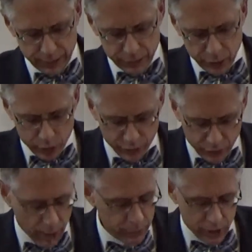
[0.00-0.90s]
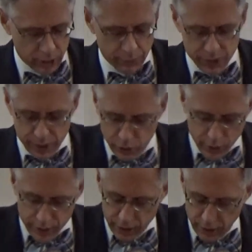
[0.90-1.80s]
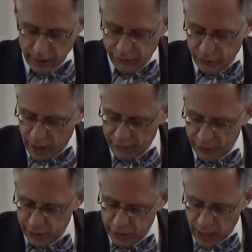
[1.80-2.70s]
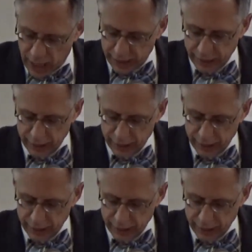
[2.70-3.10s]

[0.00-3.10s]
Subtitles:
Joseph comes to them and says, do this and live, for I fear God.